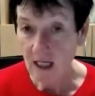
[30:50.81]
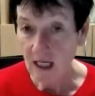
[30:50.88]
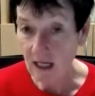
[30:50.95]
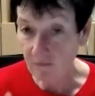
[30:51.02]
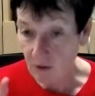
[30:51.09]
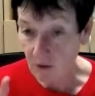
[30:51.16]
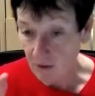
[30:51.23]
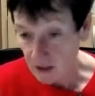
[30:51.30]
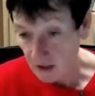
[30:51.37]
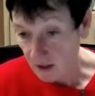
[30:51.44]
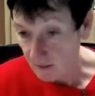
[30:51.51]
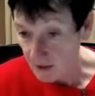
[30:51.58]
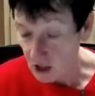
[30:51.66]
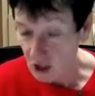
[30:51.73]
Everyone's
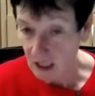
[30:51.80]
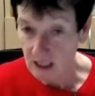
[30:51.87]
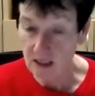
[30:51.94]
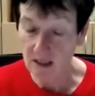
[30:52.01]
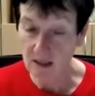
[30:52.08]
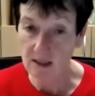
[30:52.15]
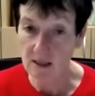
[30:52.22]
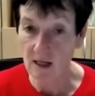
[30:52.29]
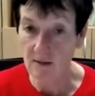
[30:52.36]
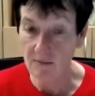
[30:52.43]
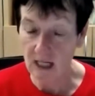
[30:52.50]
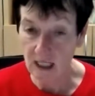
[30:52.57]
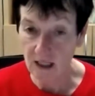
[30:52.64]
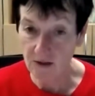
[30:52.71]
going to be chasing the same
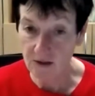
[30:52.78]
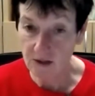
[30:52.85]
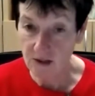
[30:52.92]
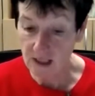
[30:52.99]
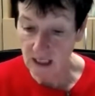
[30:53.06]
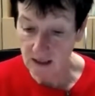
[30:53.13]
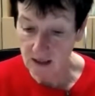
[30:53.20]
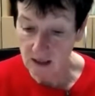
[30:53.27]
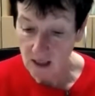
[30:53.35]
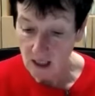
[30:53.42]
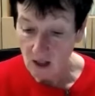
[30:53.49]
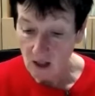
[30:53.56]
markets as us.